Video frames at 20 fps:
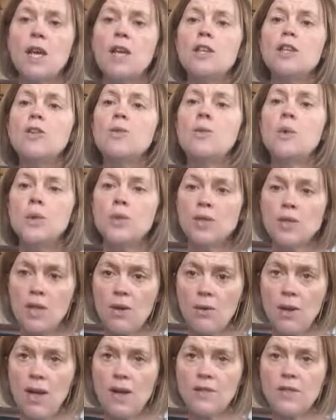you
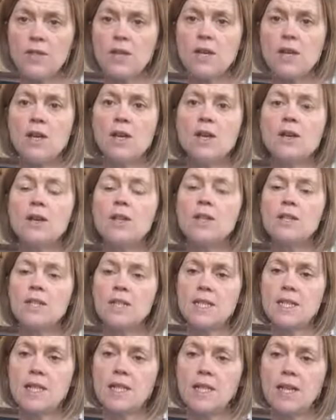also have to
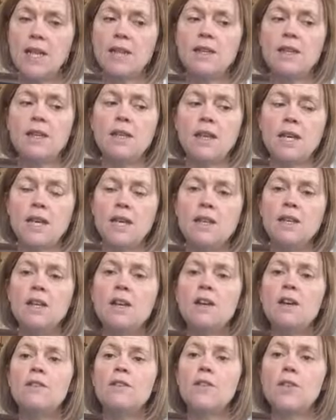consider the need
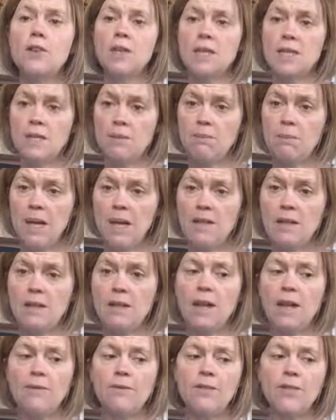for an
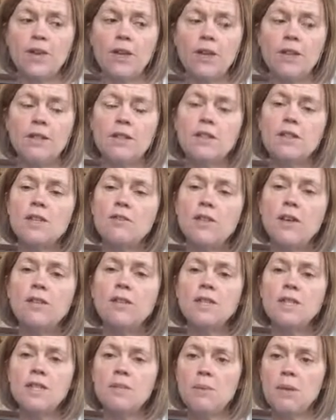independent advocate. So
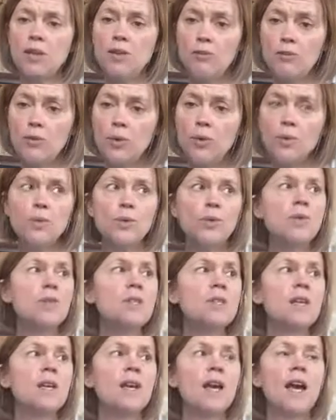very similar
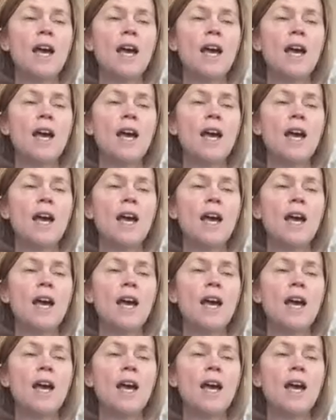rules